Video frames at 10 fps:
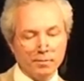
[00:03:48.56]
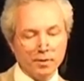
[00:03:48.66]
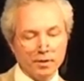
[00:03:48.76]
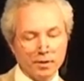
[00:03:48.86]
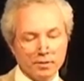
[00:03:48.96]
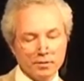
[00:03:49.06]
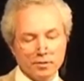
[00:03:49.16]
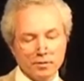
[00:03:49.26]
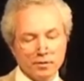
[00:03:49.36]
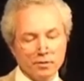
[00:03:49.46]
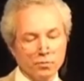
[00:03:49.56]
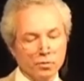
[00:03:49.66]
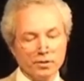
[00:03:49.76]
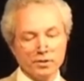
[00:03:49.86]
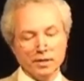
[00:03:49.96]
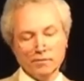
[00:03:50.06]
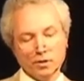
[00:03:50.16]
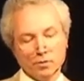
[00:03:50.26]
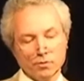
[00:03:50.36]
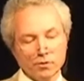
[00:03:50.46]
buildings with a
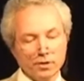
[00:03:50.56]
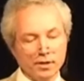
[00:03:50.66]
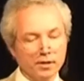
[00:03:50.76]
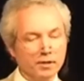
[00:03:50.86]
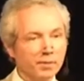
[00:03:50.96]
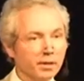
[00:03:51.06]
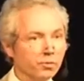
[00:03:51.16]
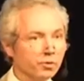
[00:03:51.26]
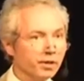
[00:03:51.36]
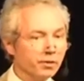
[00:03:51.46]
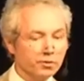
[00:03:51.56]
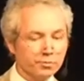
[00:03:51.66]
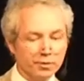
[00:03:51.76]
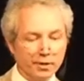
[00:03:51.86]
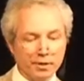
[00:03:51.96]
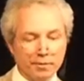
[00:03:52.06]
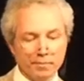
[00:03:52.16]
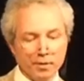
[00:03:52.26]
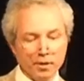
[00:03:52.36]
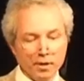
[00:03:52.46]
saving of 1,300 megawatt hours per year.
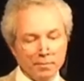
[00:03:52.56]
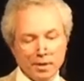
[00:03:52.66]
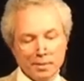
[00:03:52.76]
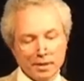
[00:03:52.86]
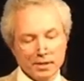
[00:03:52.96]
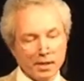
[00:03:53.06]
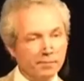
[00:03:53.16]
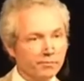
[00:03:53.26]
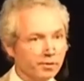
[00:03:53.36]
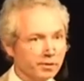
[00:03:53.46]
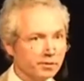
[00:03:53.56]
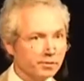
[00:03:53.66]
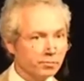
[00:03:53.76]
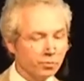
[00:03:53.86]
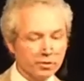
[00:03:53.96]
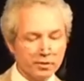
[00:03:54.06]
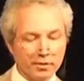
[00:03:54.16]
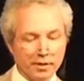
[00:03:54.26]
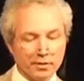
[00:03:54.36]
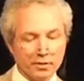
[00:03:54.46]
Payback time for this was
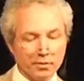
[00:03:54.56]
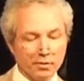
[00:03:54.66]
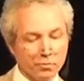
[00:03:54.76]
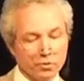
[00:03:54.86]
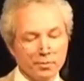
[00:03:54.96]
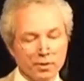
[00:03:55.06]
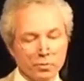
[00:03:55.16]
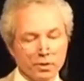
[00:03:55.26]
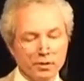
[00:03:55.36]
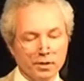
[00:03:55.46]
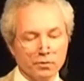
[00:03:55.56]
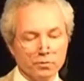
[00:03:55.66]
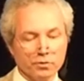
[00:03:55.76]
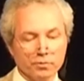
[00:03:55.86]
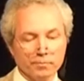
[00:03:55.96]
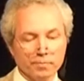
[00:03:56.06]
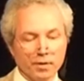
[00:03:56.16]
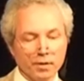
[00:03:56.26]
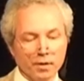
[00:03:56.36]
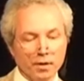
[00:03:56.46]
about 1 year also.
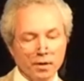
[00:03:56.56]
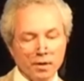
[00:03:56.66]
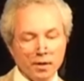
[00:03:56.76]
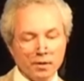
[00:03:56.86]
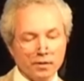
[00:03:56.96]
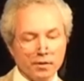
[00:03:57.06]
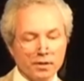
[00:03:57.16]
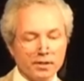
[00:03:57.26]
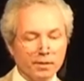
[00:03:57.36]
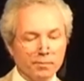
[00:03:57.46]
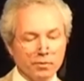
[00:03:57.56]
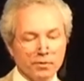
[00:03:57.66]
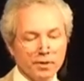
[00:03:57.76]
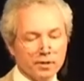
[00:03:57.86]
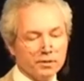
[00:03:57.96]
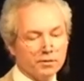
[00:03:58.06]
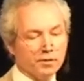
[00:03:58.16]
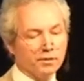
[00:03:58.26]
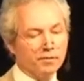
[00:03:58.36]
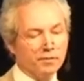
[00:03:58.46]
A third example is
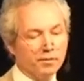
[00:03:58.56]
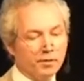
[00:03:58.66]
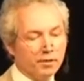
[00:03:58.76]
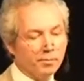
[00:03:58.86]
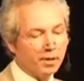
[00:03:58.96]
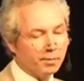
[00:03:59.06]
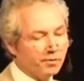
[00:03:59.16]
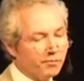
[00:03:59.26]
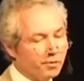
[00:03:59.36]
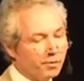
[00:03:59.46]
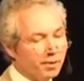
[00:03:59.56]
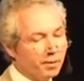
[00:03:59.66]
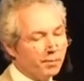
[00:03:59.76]
from the